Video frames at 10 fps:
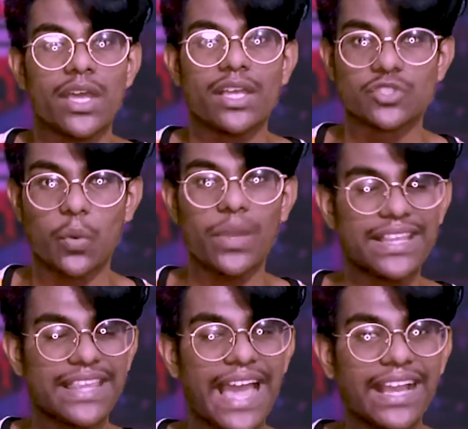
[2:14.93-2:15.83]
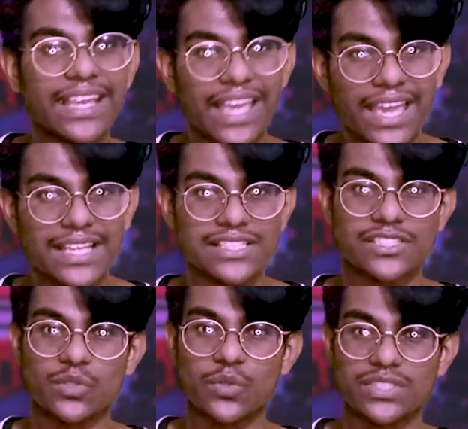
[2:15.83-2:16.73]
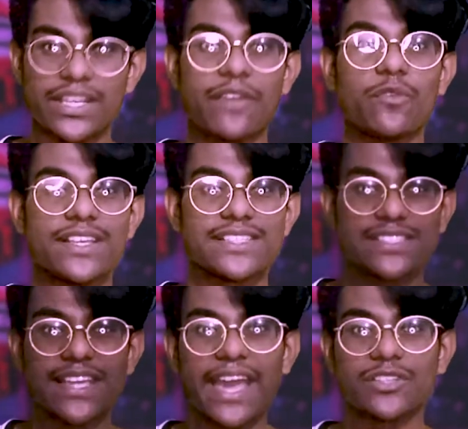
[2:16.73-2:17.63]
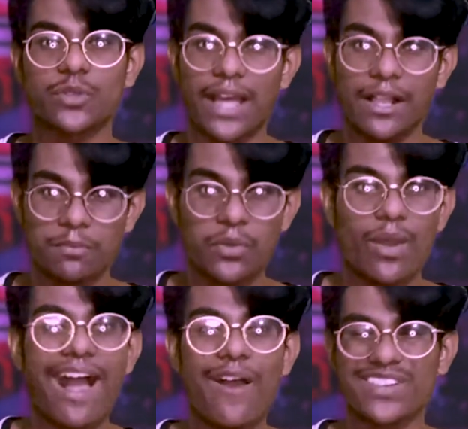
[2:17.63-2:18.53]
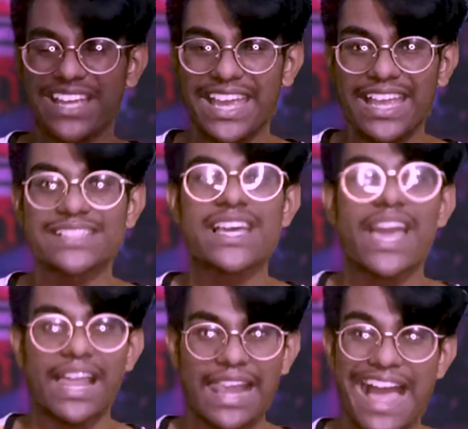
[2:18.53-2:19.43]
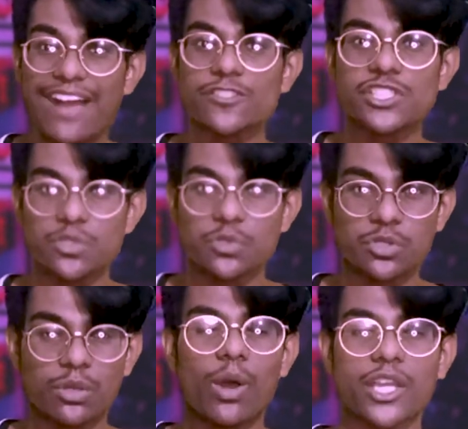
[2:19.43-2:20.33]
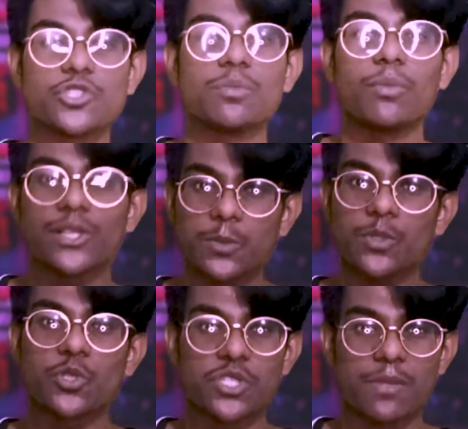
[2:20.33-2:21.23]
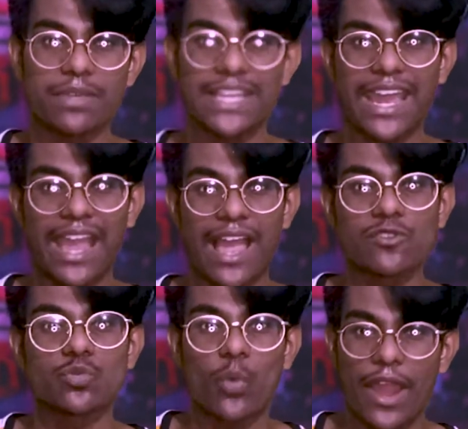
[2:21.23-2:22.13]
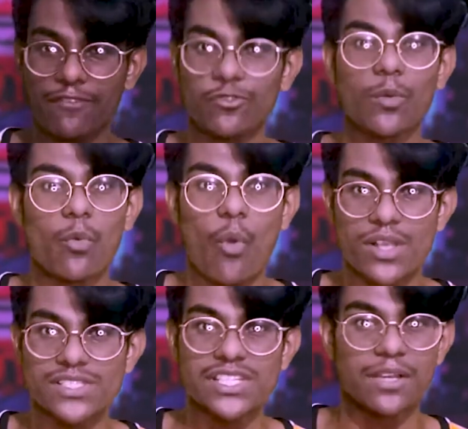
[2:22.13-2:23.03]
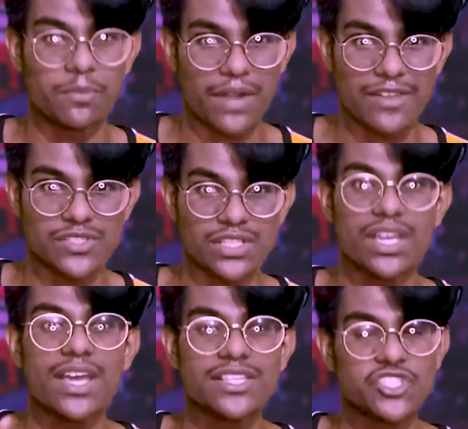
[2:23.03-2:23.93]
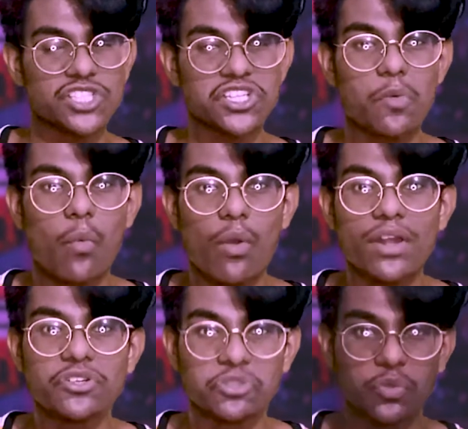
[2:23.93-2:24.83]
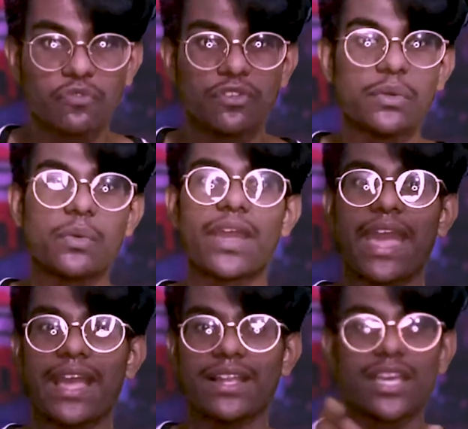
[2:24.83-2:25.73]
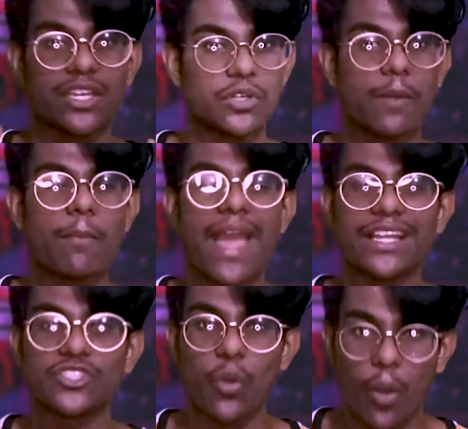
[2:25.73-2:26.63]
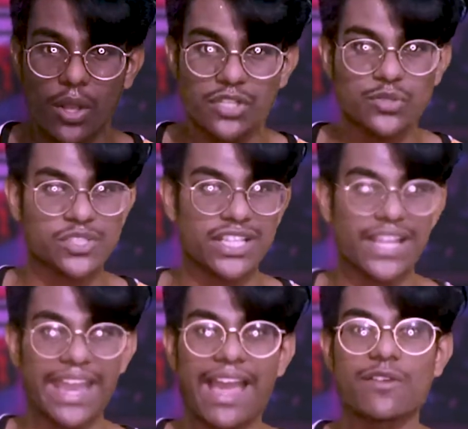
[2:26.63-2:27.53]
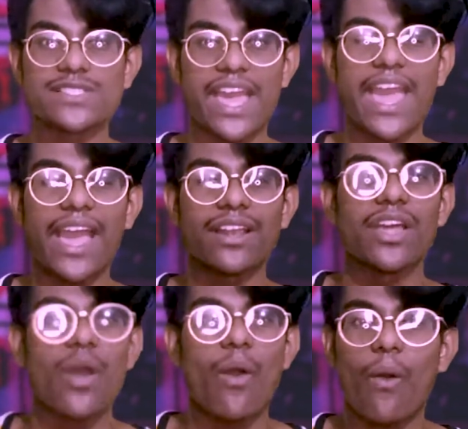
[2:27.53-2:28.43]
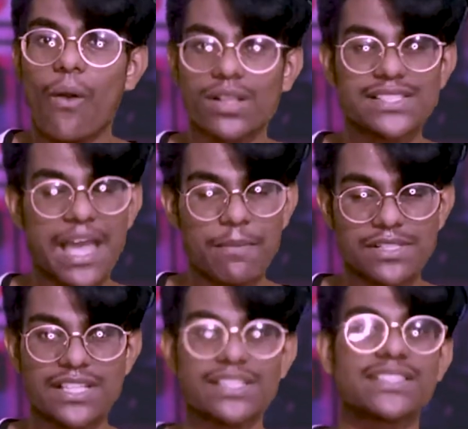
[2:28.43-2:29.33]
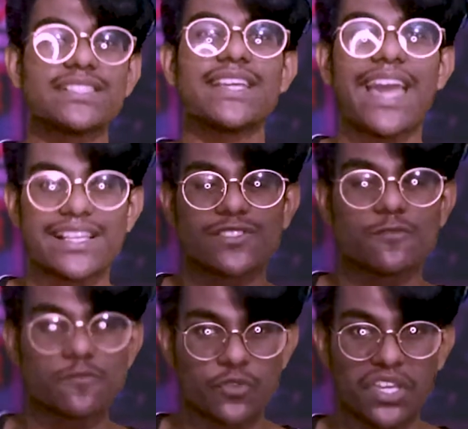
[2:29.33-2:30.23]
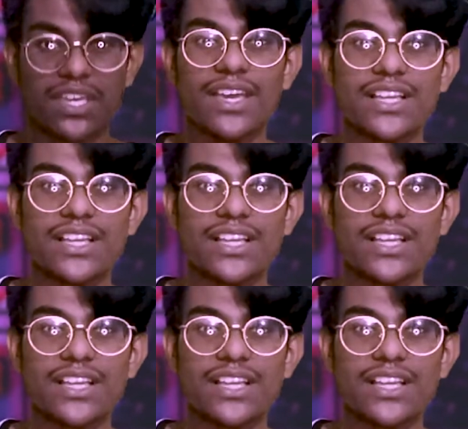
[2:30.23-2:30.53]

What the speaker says: So in that case, SendWin is there to help you out. It allows you to log into multiple social media accounts right from one single browser. Just under one roof, you can, manage all your social accounts and all simultaneously hassle-free.